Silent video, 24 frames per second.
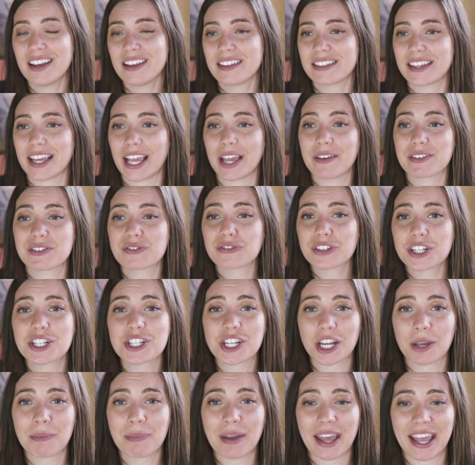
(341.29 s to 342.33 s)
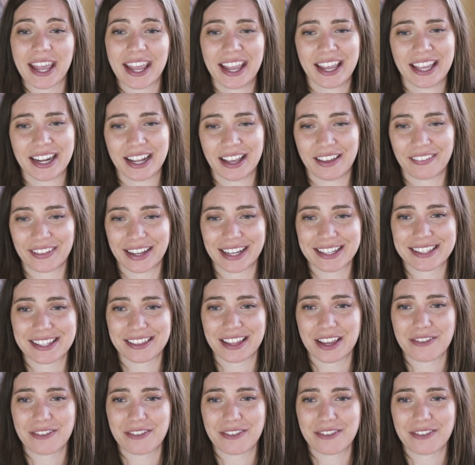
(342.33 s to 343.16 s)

They gave us free champagne, and like I said,